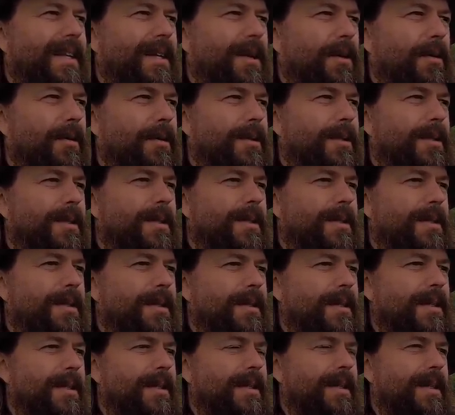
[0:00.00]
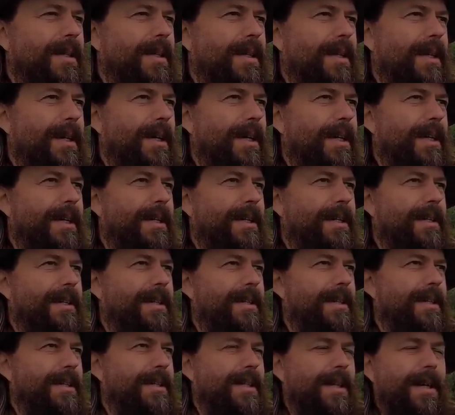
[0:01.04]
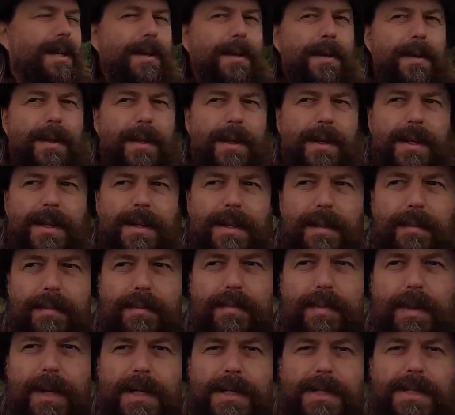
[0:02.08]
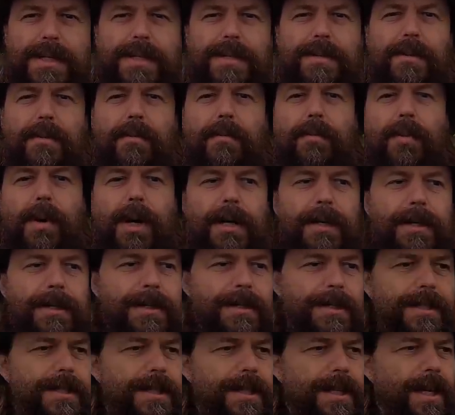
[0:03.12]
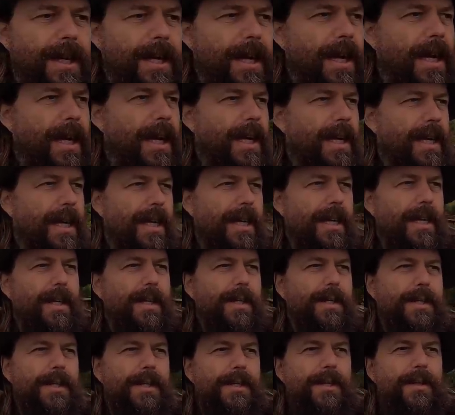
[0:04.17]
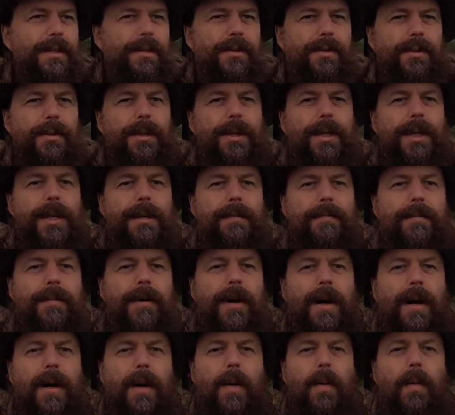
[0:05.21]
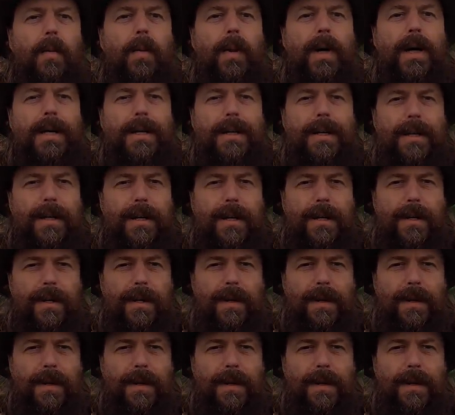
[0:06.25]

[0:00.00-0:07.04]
goes like this, I think: the best revenge is to live well.